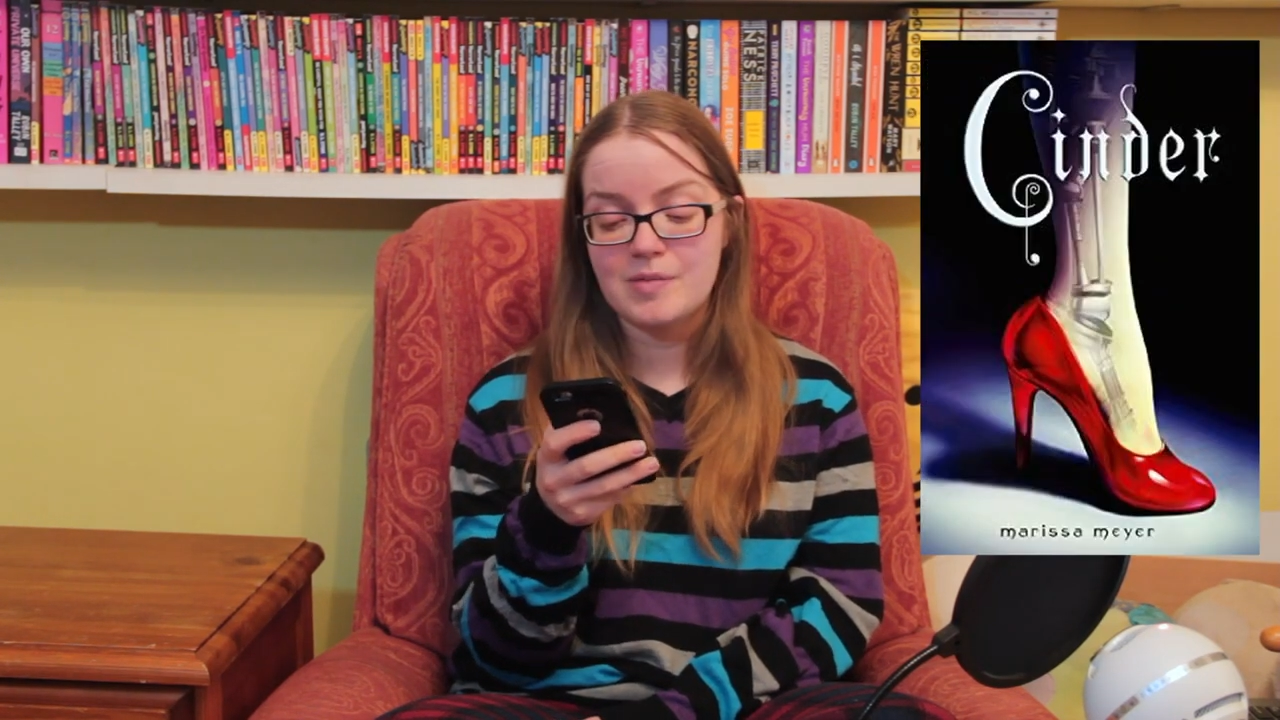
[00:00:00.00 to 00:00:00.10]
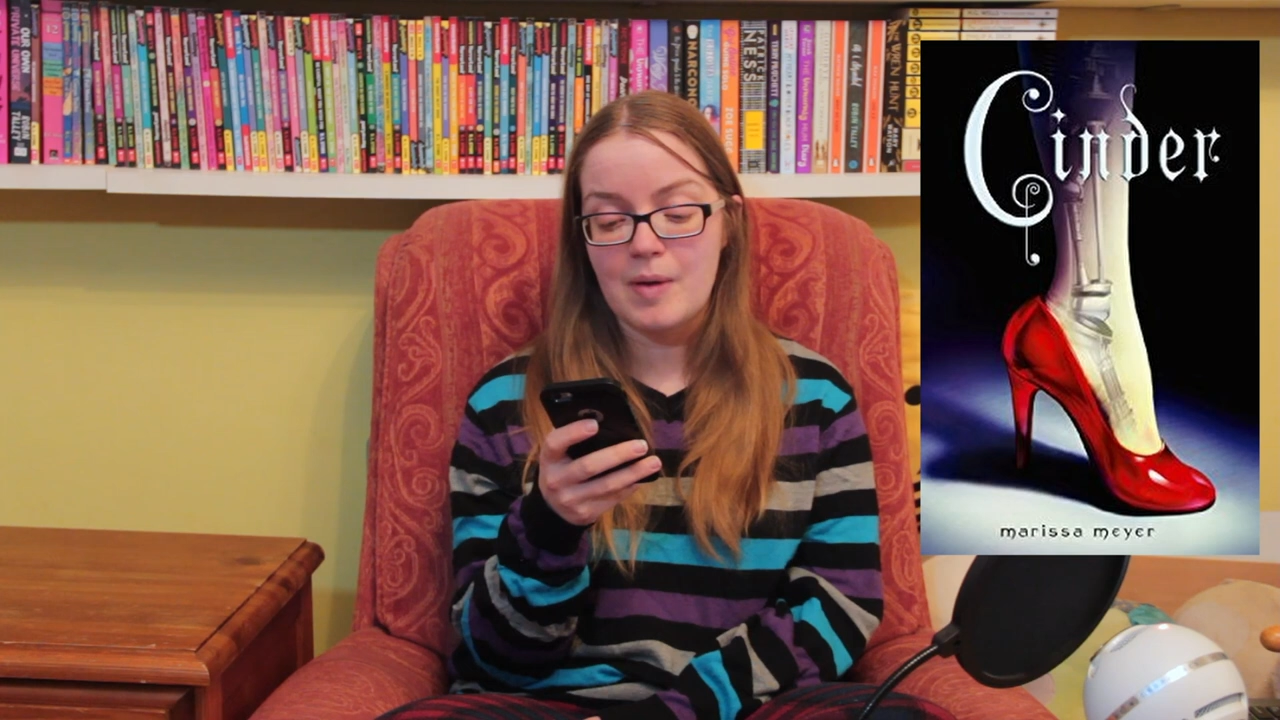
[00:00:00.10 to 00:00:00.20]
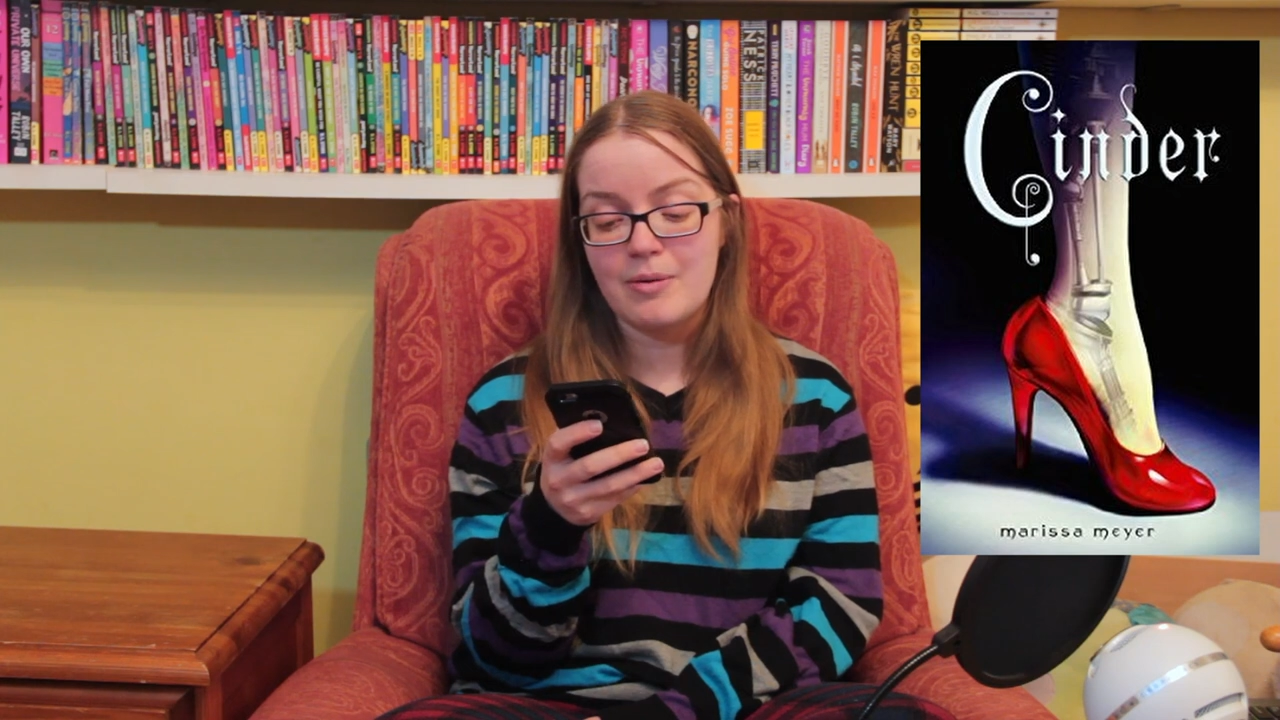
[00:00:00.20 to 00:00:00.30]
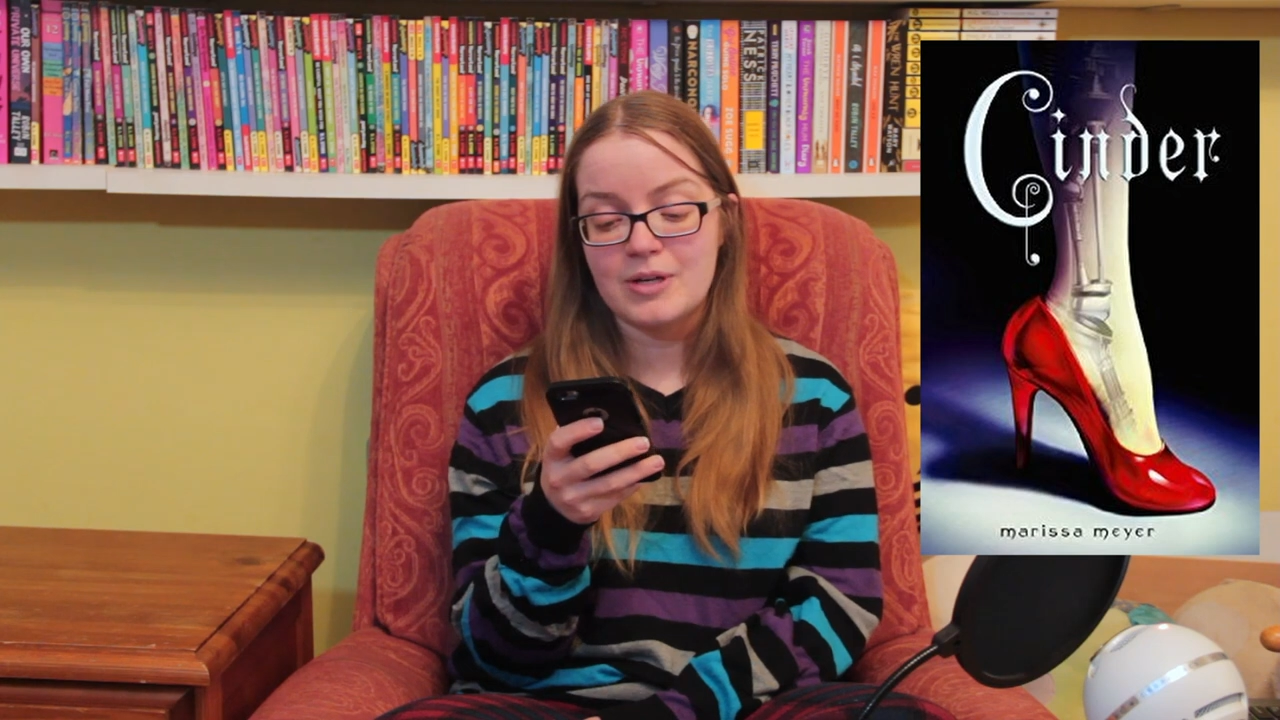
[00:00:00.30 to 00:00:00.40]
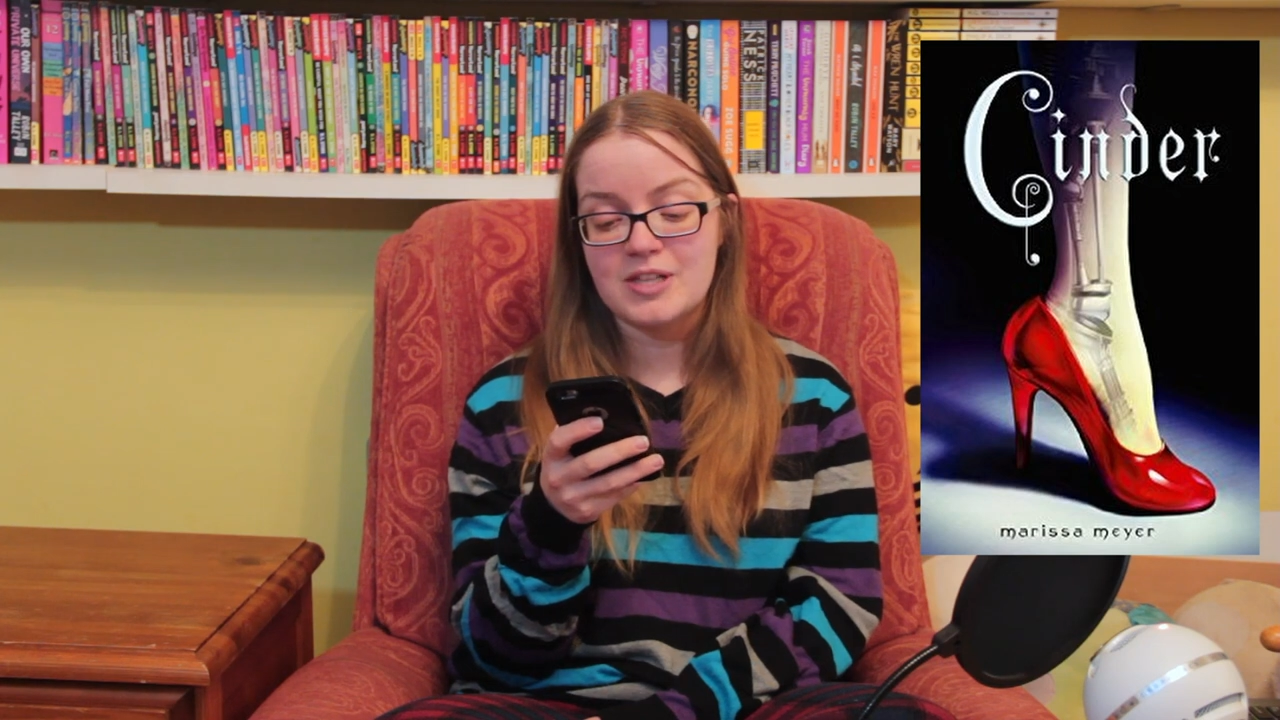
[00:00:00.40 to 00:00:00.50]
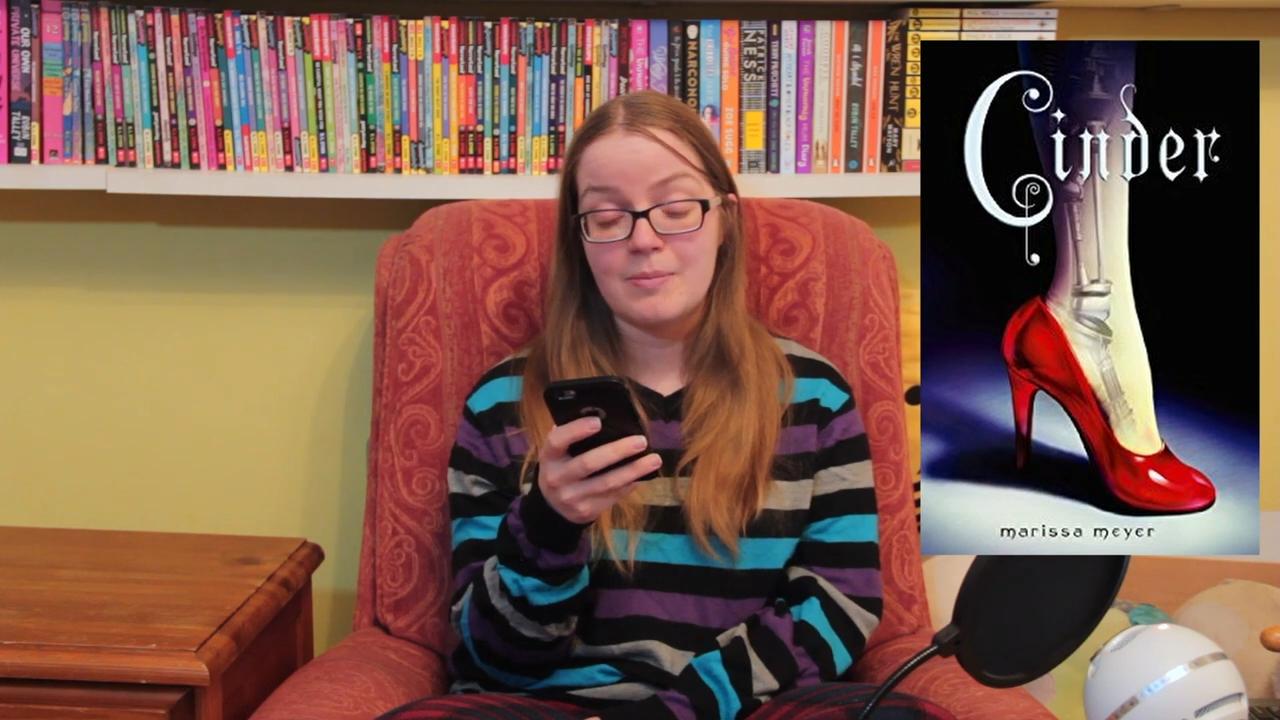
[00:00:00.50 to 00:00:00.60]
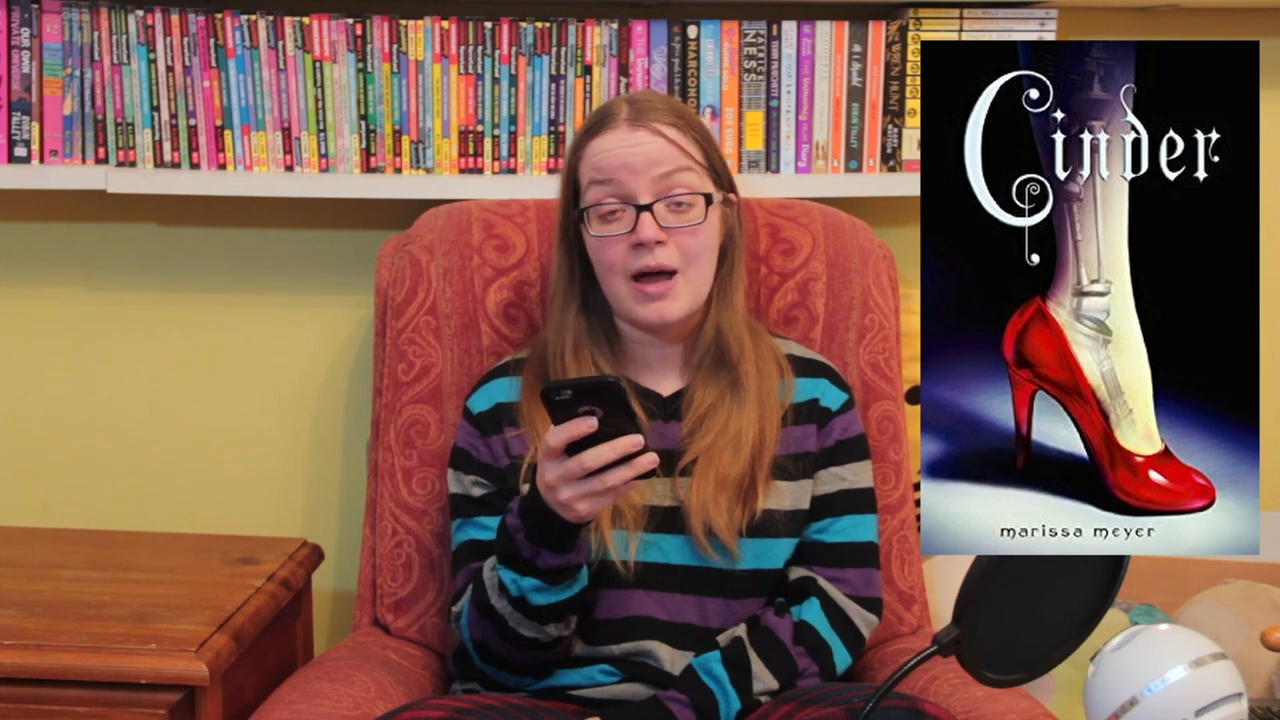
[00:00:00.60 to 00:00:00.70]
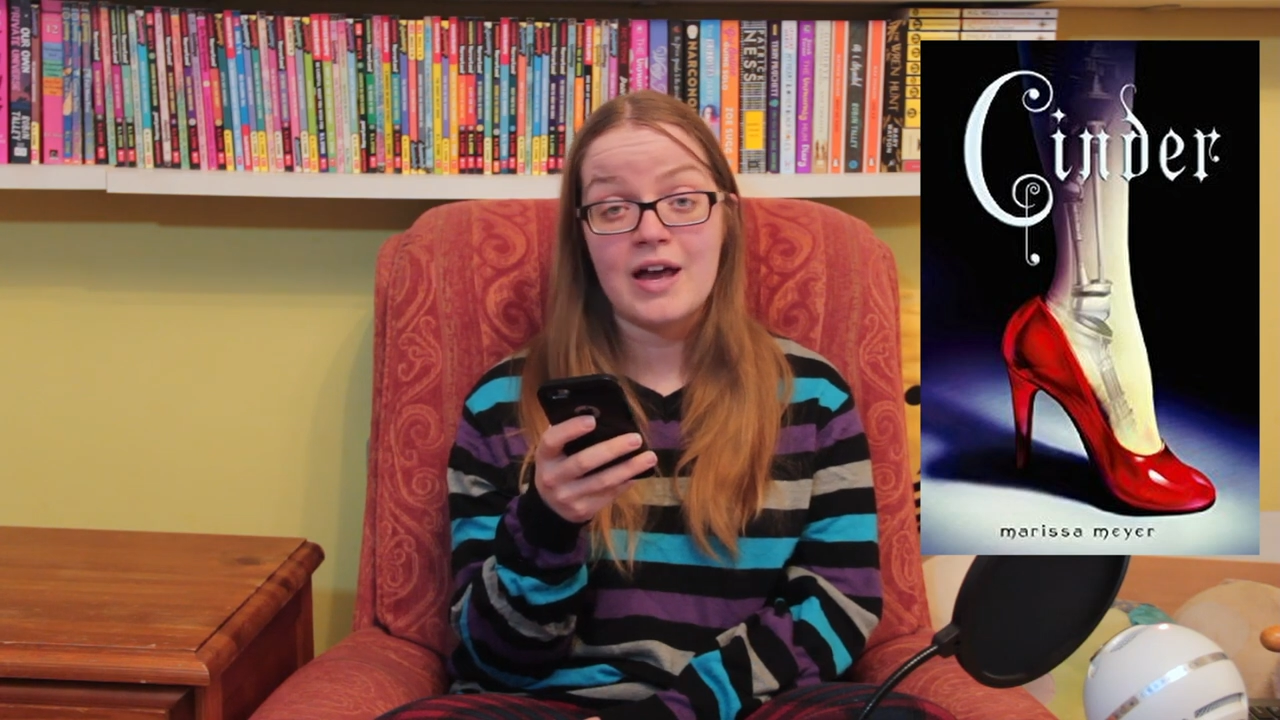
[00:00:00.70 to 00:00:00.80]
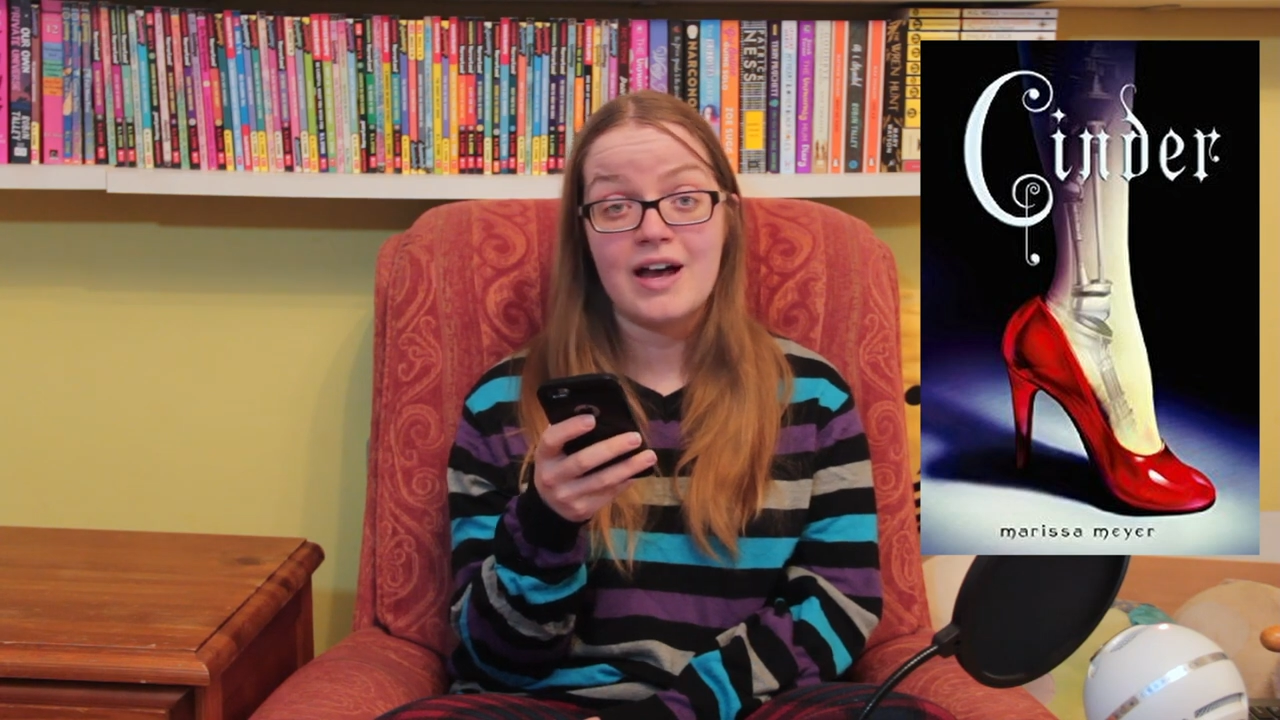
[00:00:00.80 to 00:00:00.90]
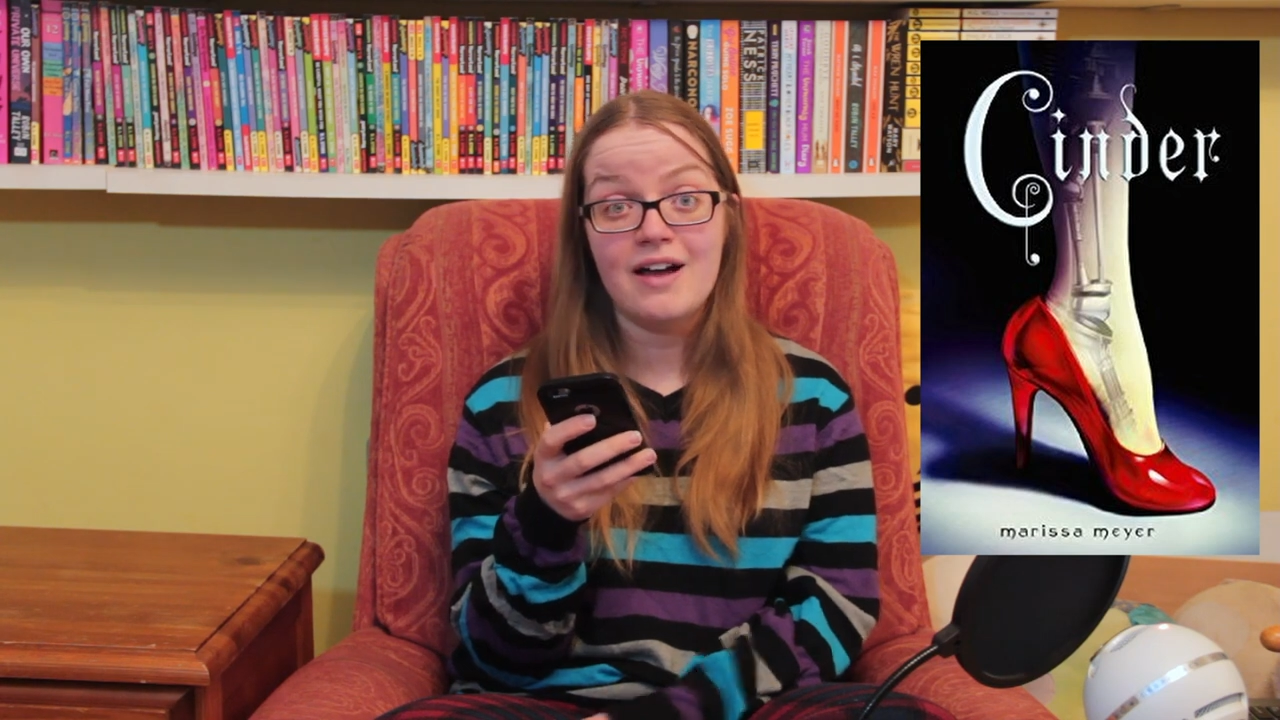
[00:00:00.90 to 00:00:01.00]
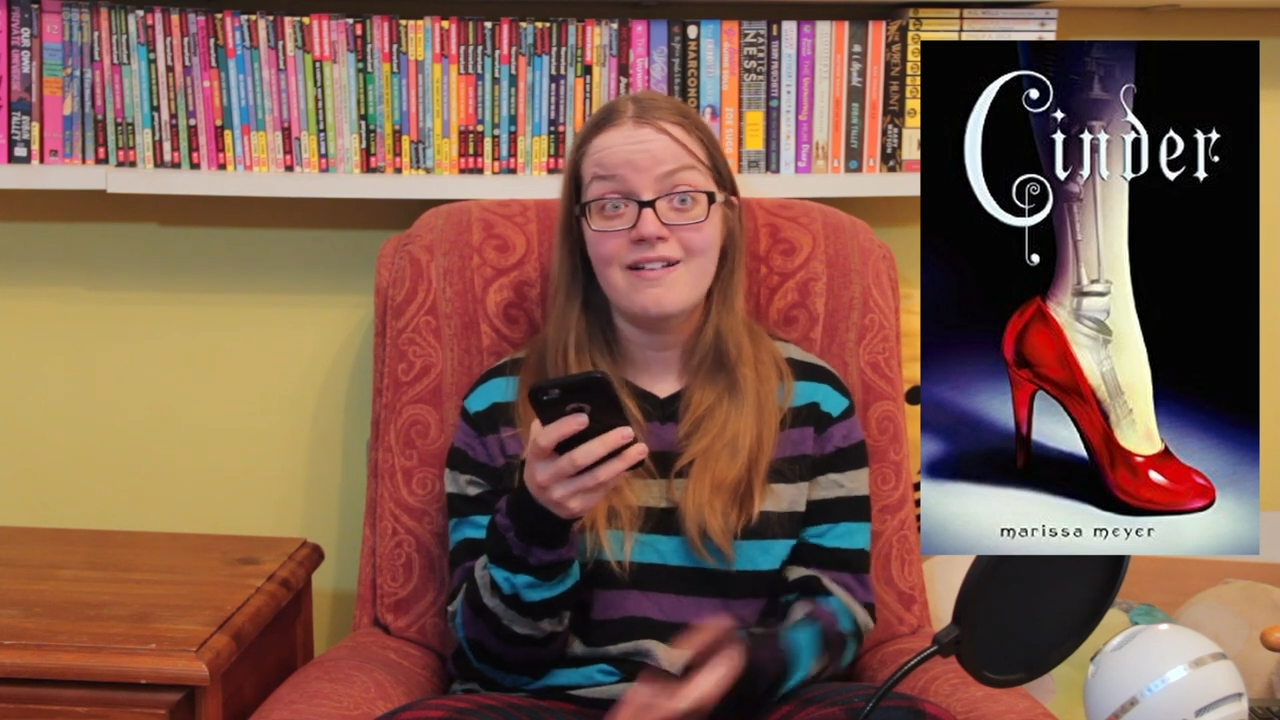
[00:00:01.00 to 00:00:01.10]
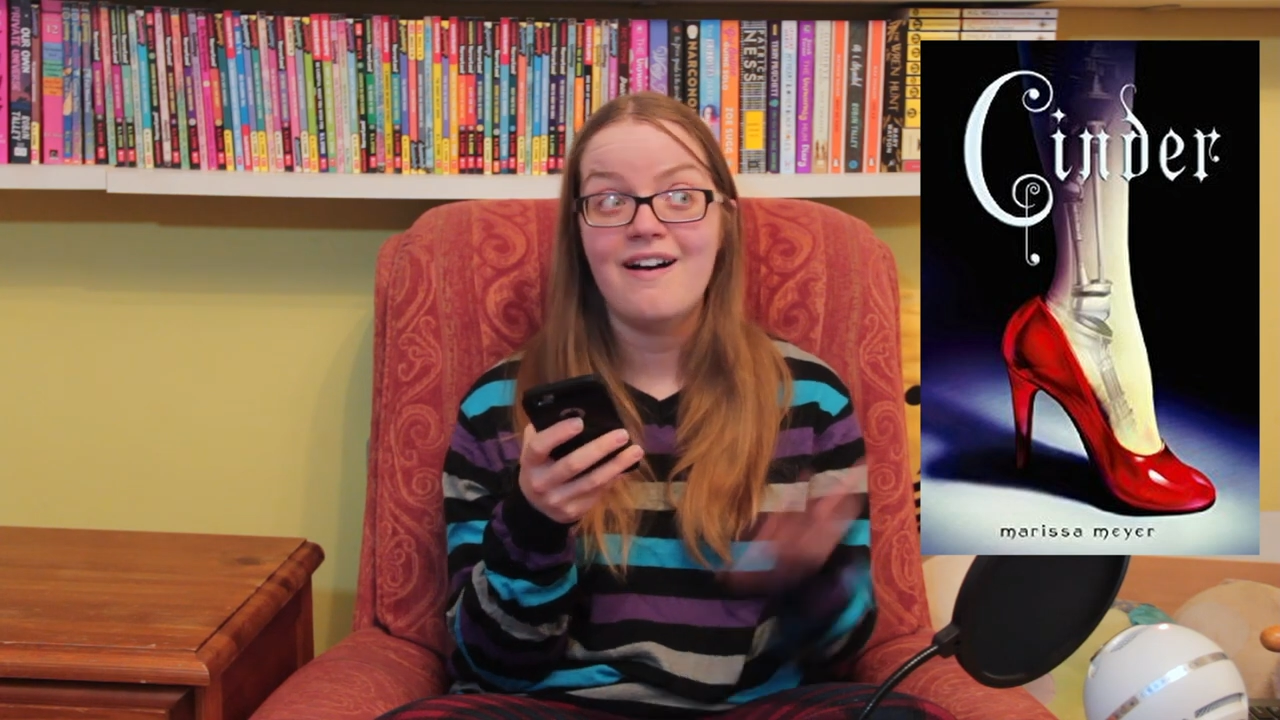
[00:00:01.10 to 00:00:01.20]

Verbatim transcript: by Marissa Meyer.